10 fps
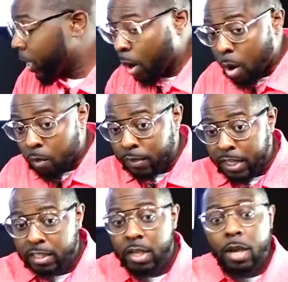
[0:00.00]
go over
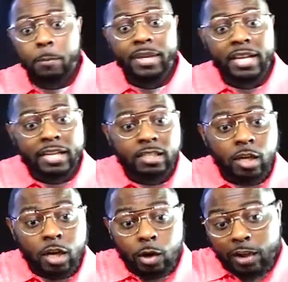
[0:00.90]
this because
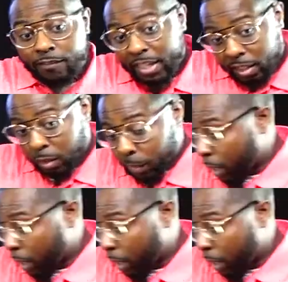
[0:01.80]
eventually we're